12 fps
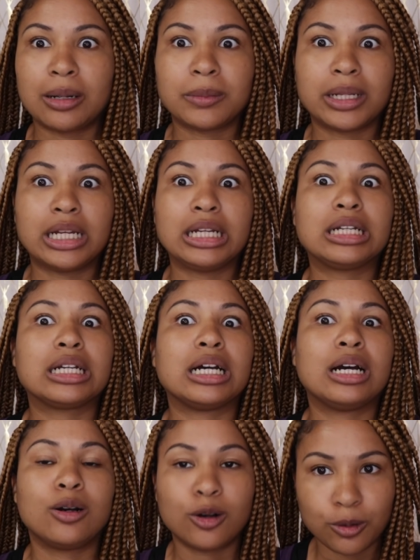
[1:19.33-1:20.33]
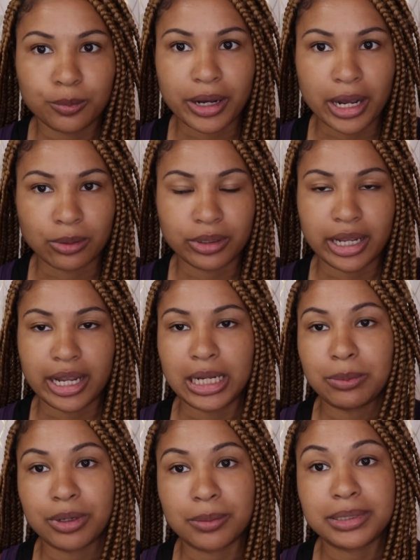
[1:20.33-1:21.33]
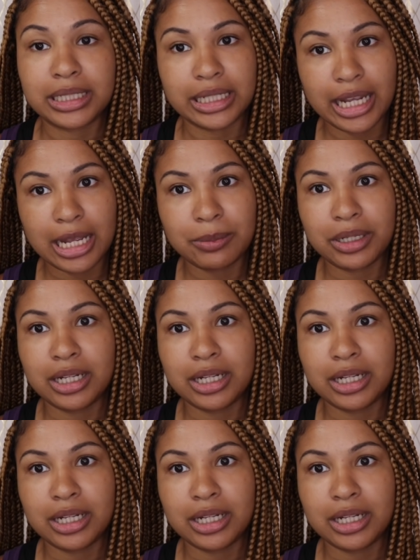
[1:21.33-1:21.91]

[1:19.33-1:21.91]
I'm like, I hope I don't get any bumps again,